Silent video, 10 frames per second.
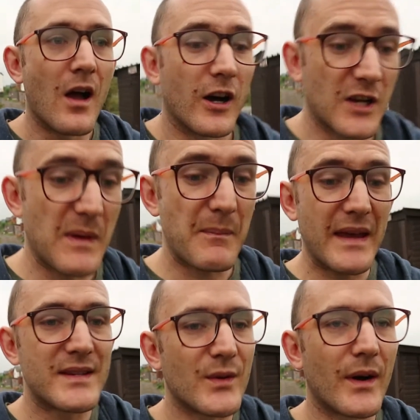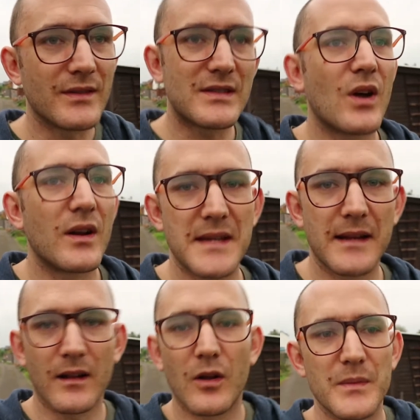are going to be based around
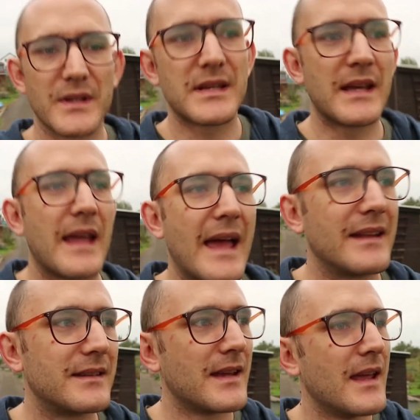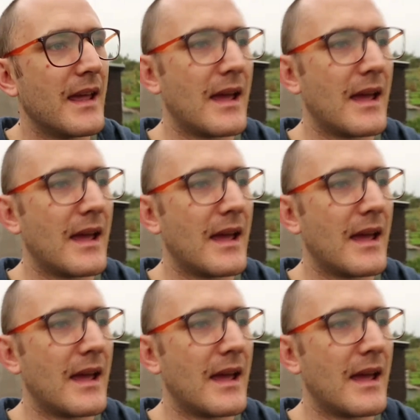starting an allotment and